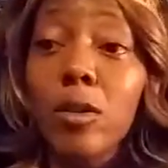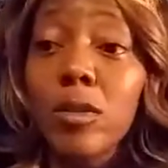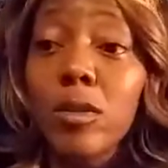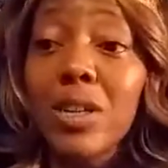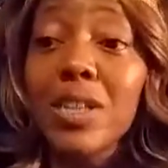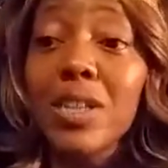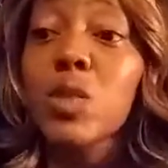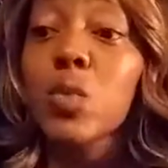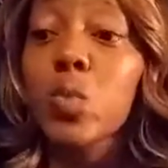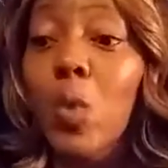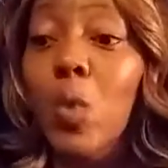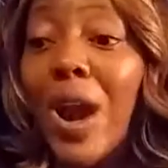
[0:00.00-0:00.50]

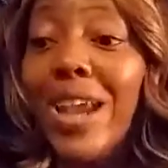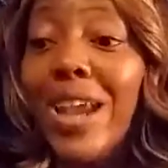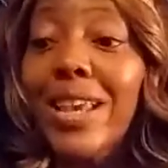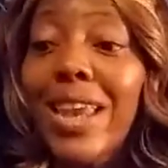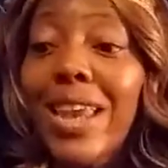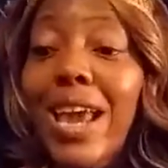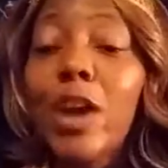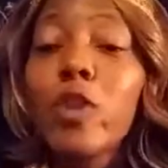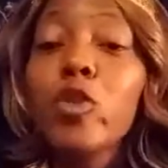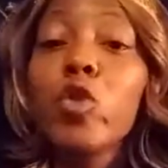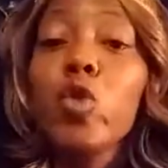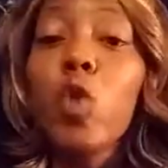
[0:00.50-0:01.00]
because right
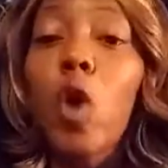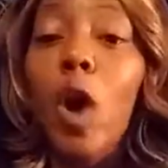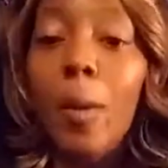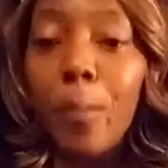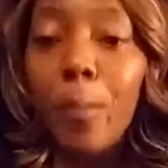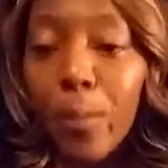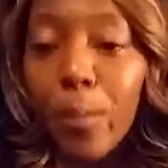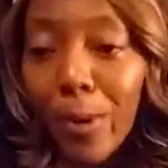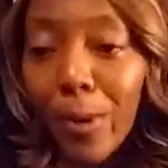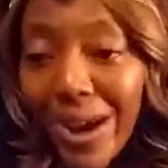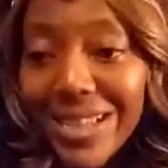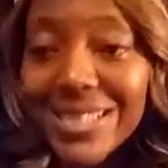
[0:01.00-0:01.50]
now you are
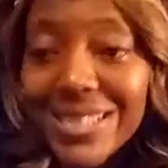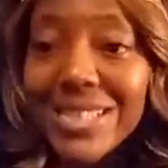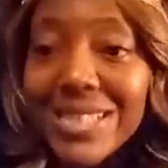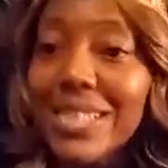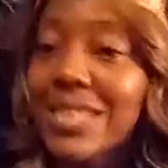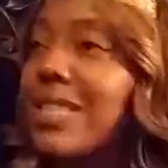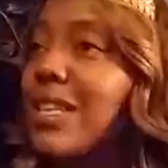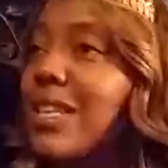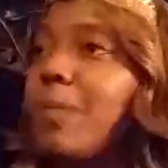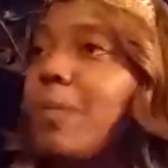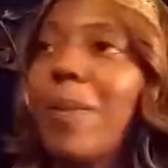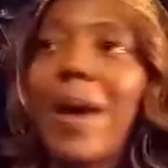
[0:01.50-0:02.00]

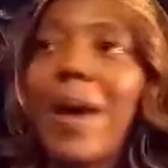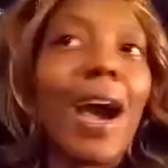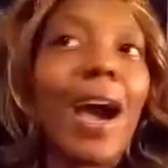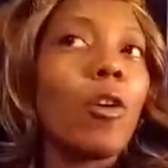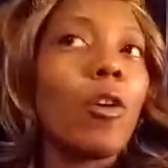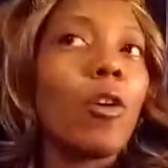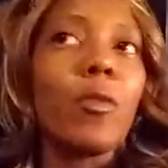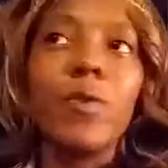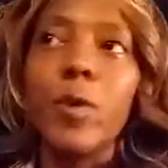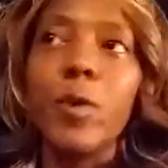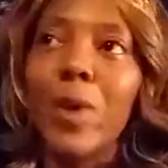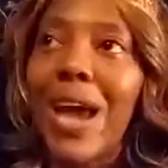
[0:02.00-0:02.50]
presently
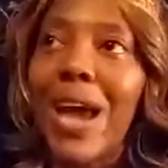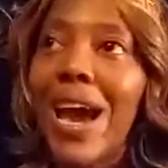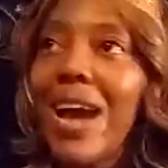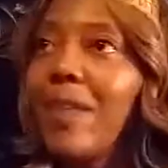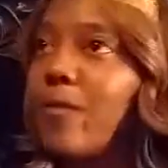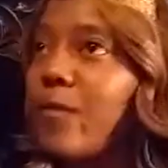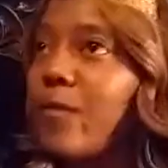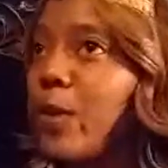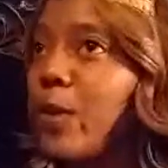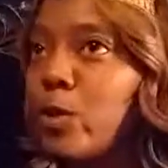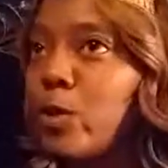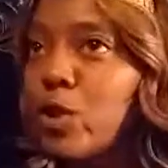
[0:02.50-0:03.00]
powerful, not
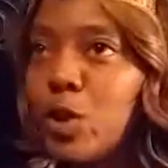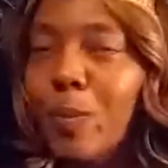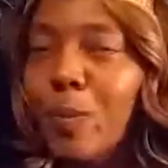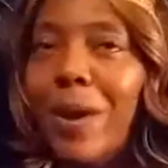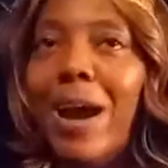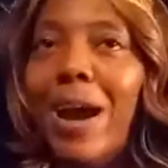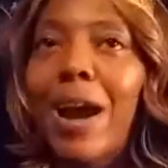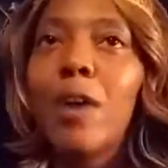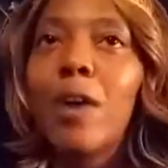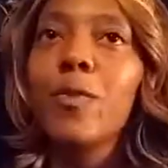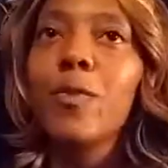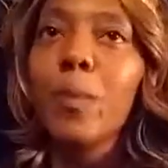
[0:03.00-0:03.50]
future
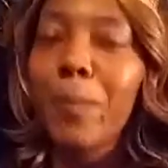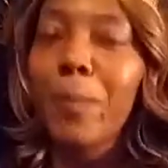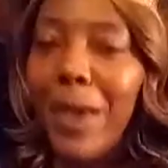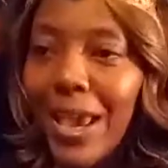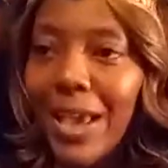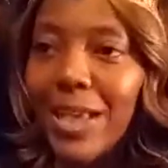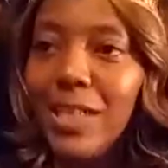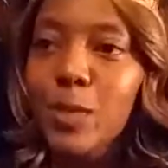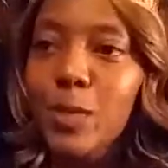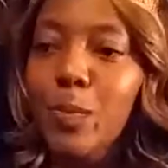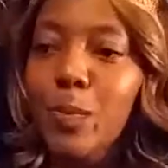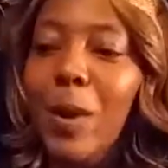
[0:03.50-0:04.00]
powerful,
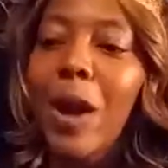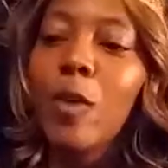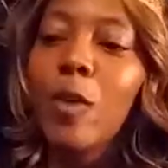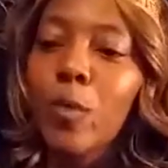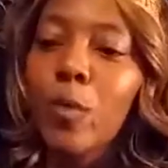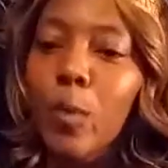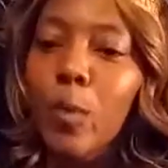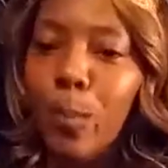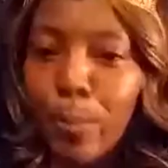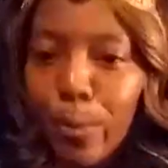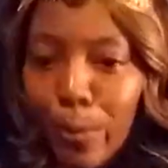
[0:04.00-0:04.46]
past powerful,